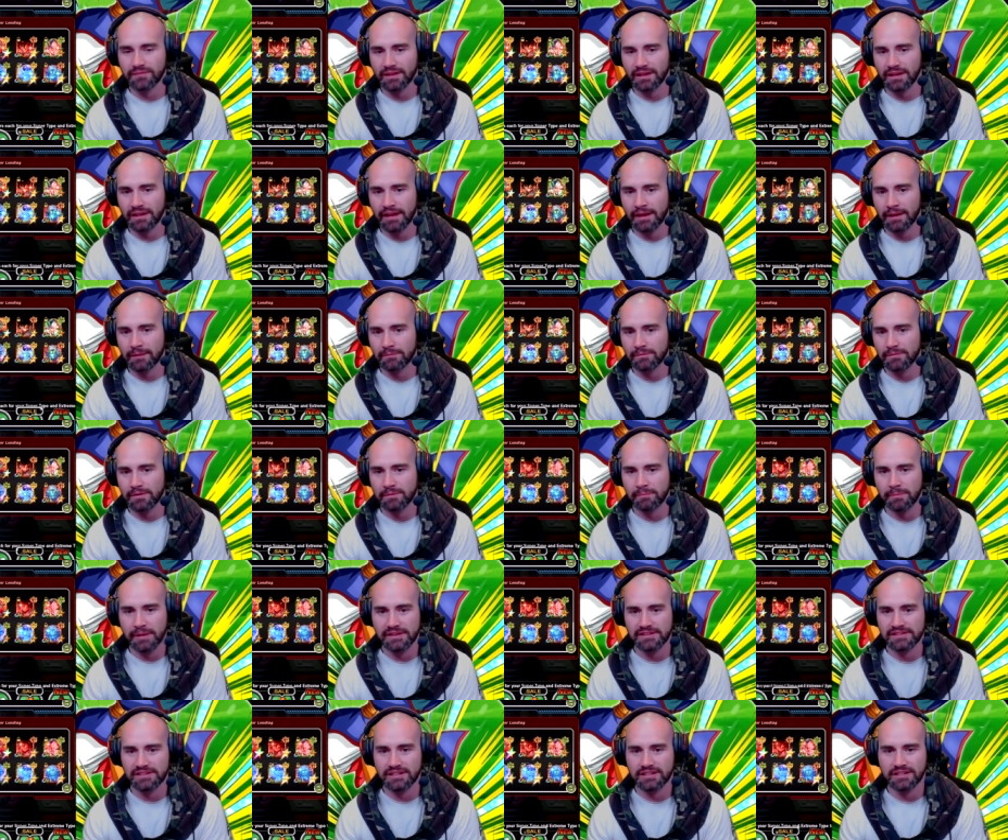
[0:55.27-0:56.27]
Uh,
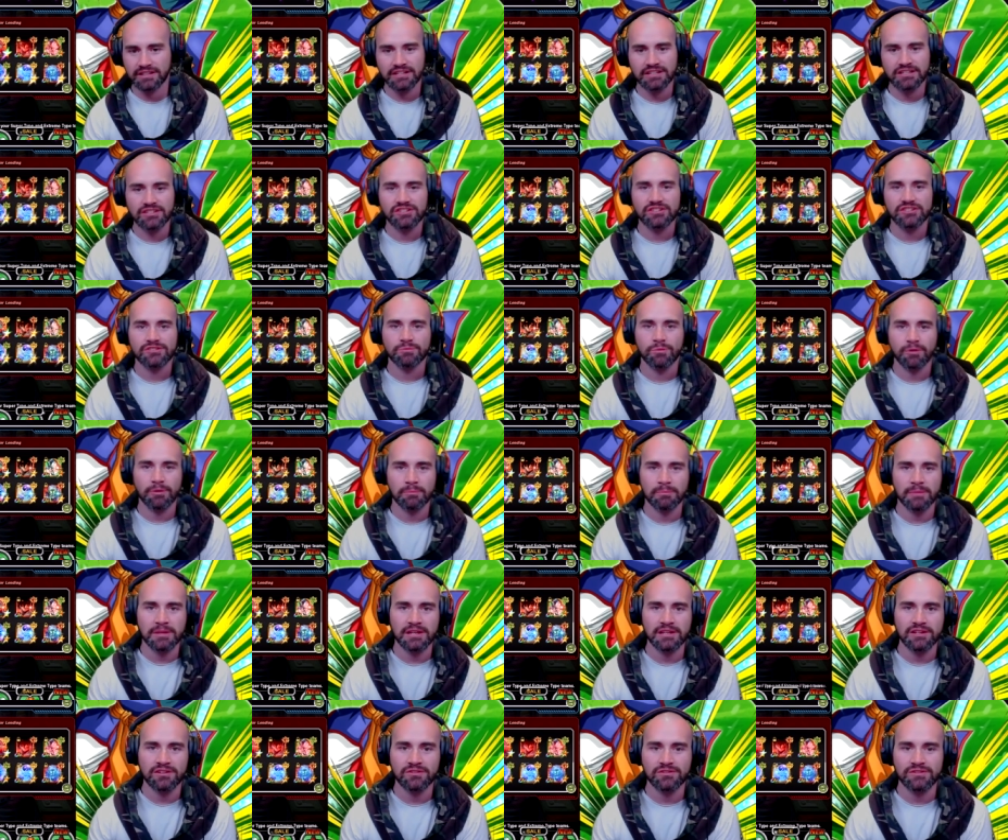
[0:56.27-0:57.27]
basically, you just want to be
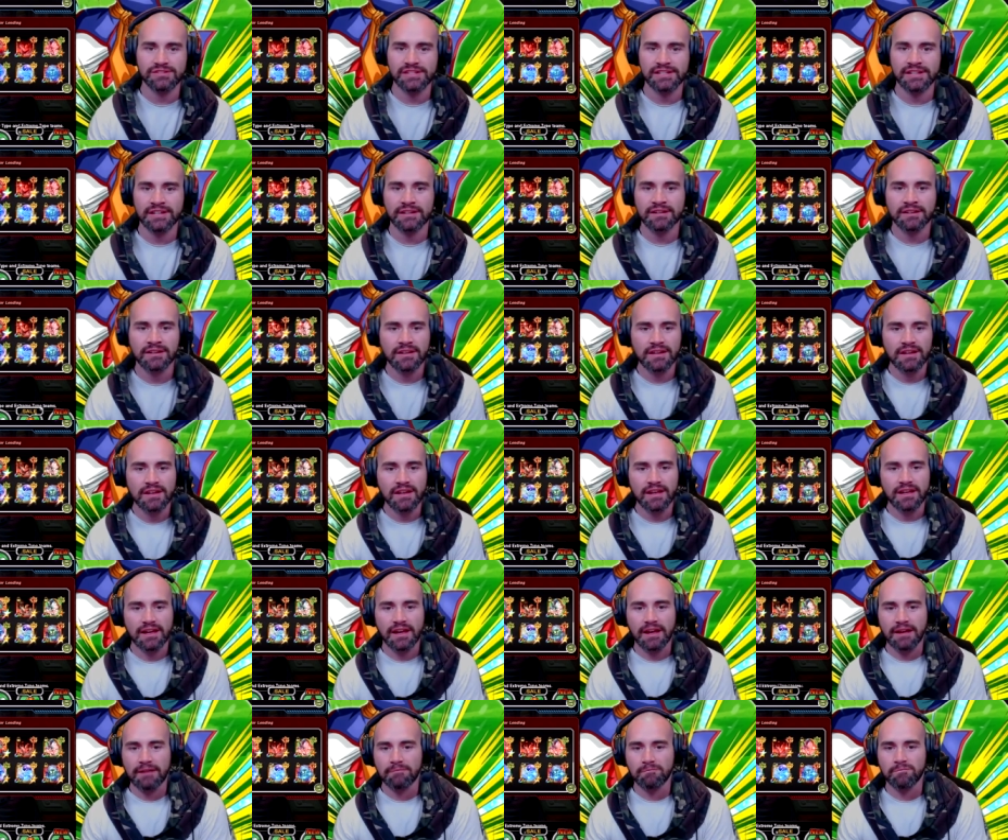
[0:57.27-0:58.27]
using
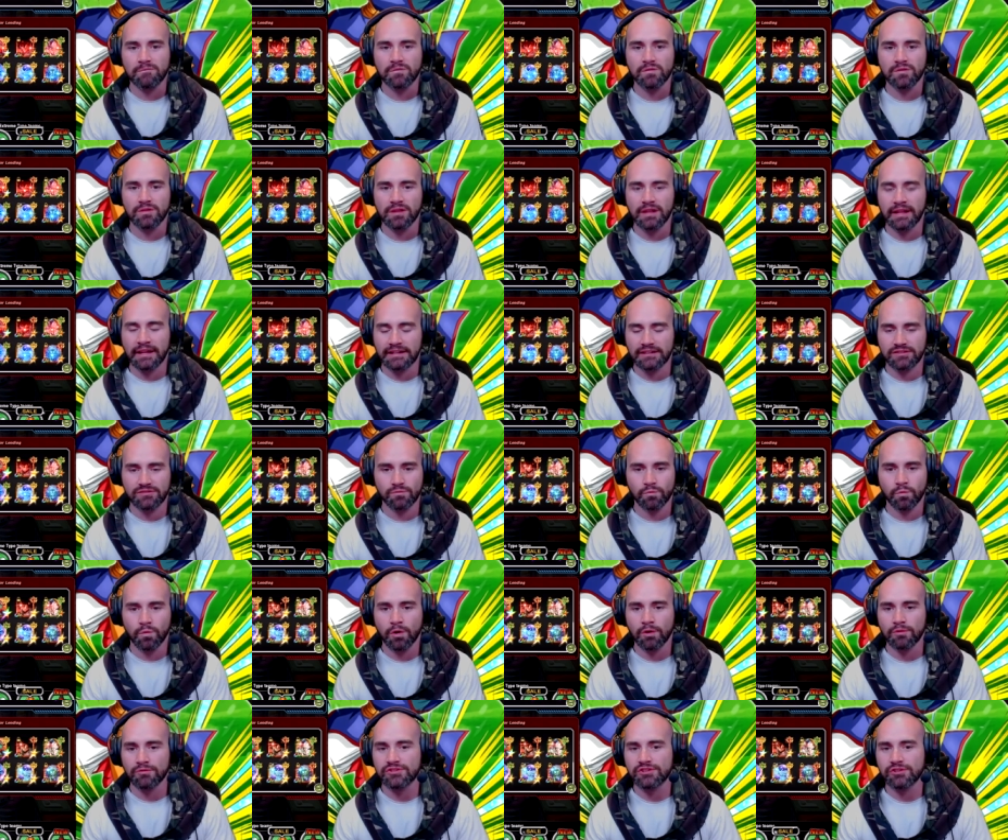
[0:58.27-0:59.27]
uh, like
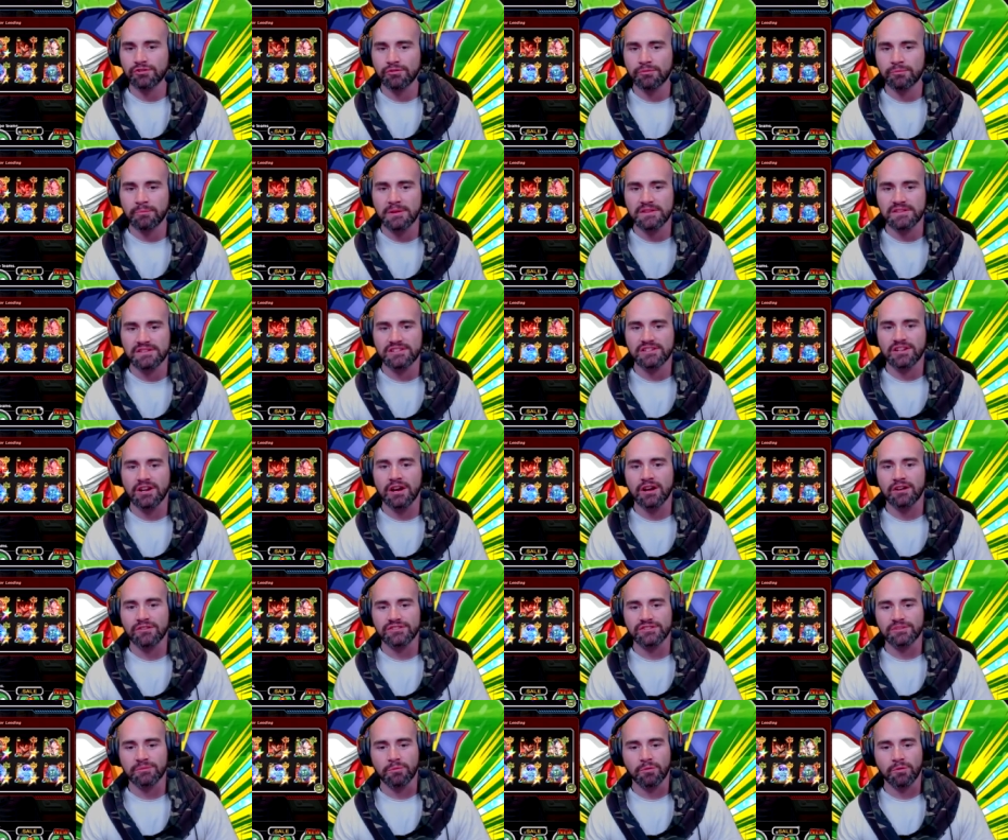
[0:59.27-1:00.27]
world tournament style
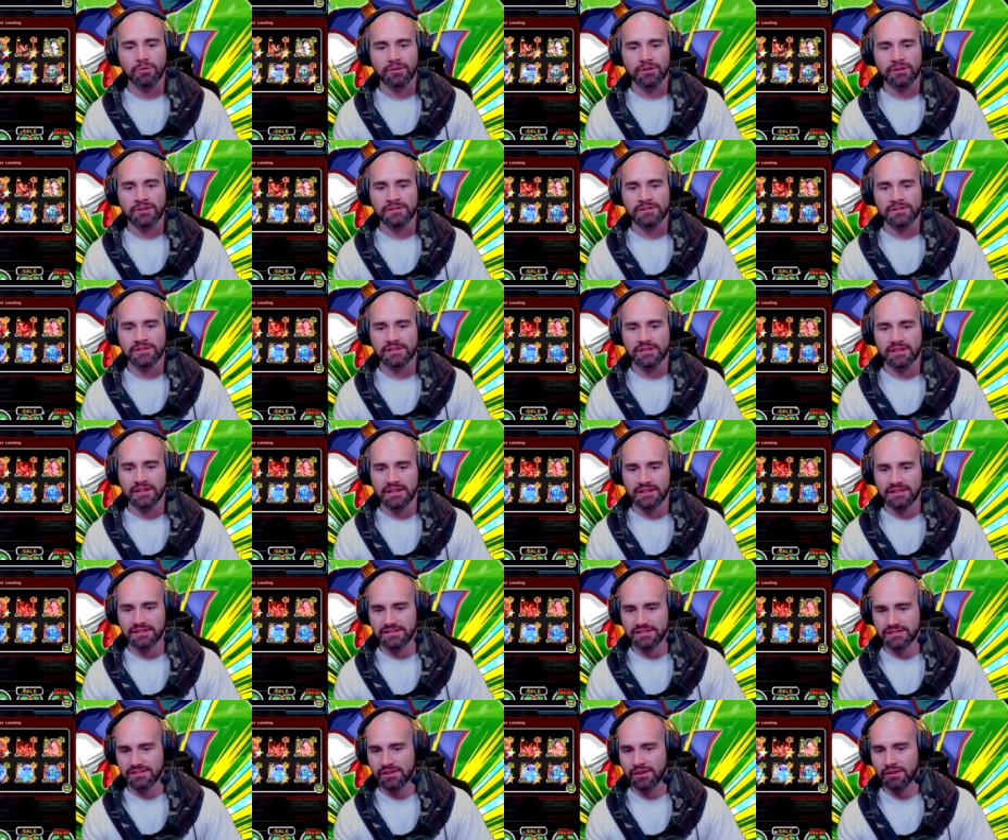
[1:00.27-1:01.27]
supporters.
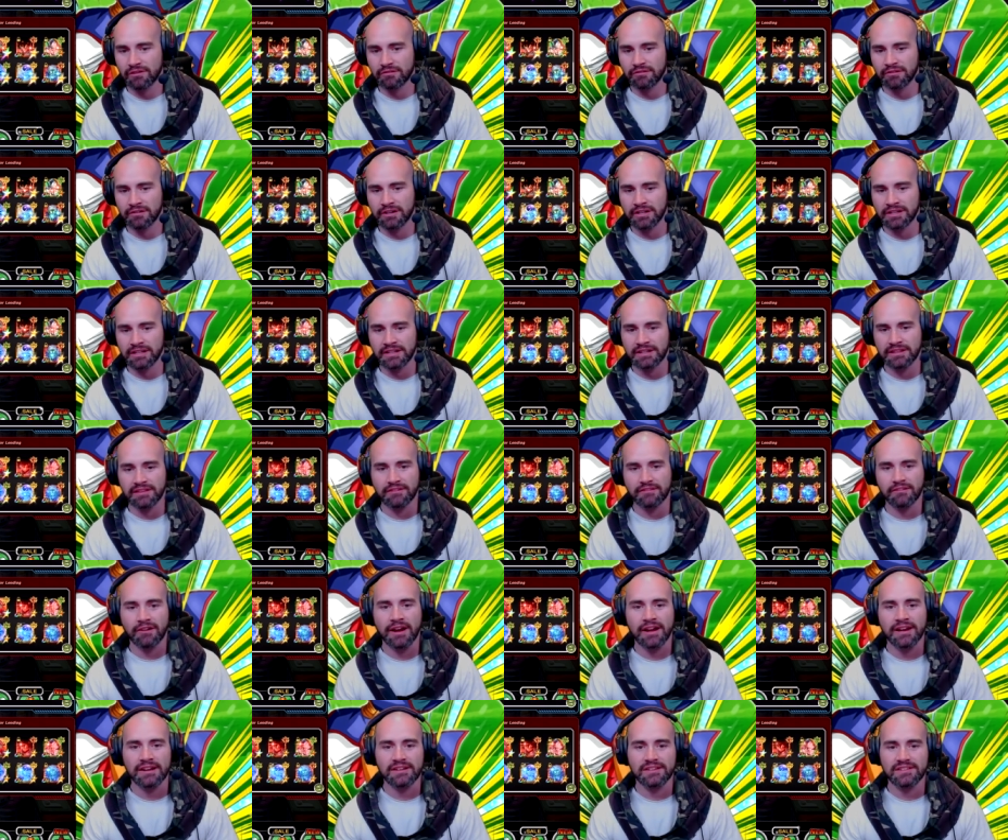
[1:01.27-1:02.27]
It's not really the
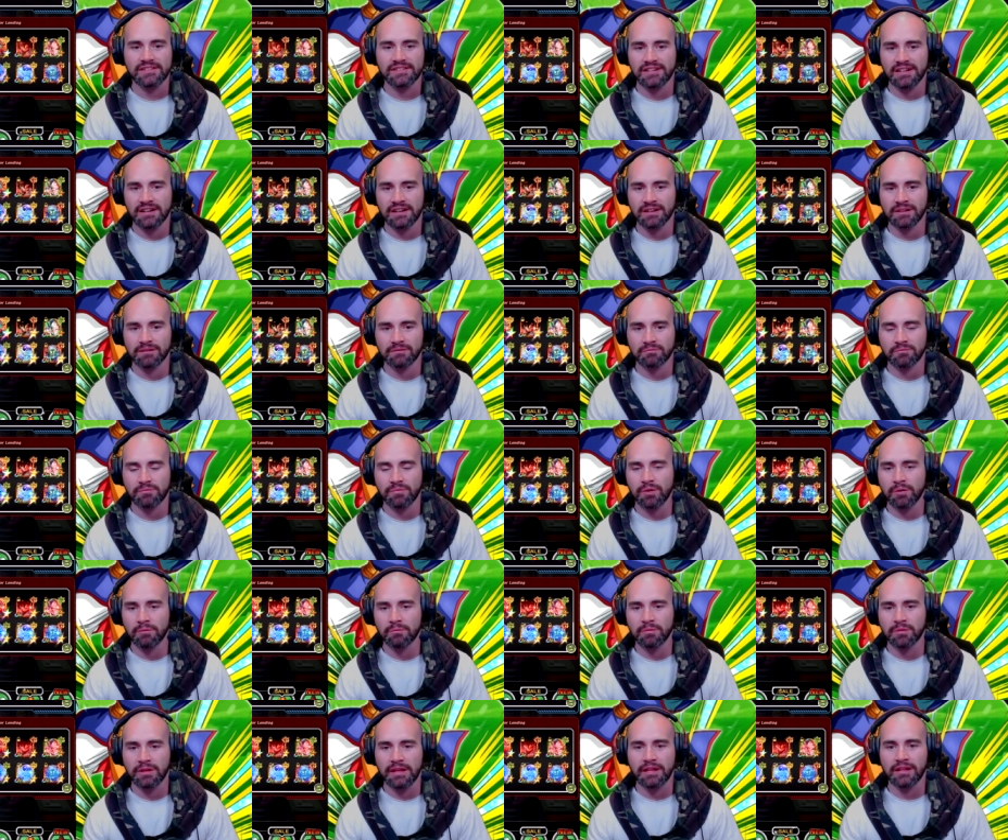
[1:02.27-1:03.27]
greatest, and
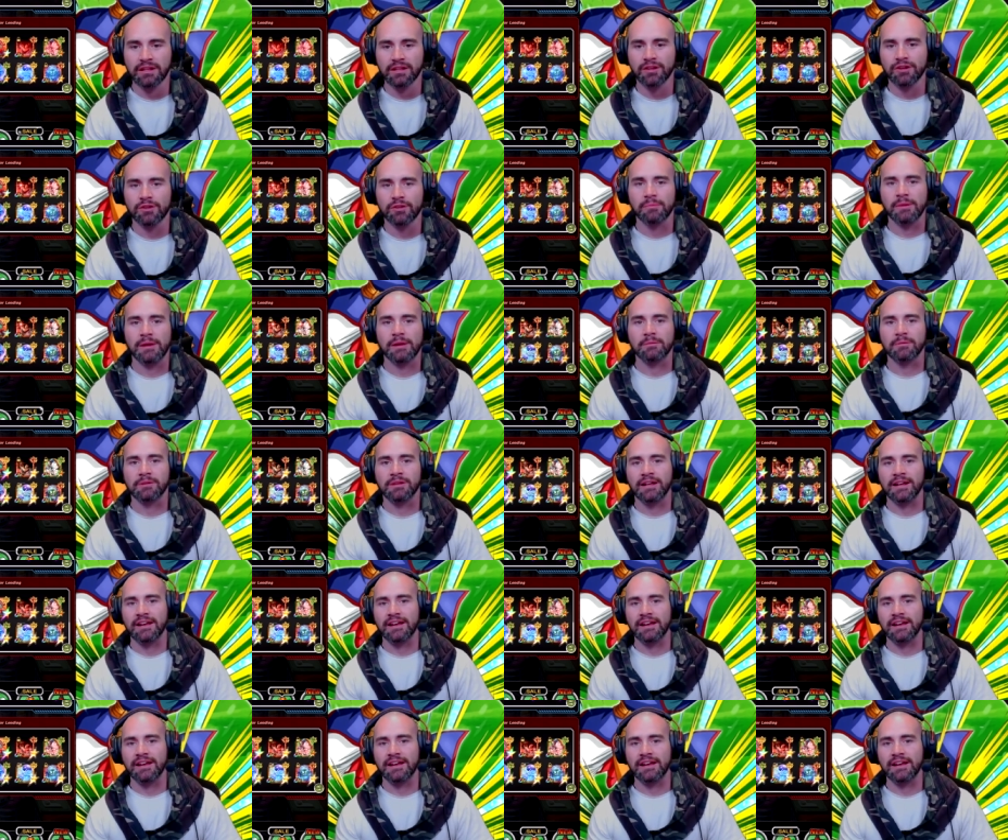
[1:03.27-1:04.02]
probably a lot of people aren't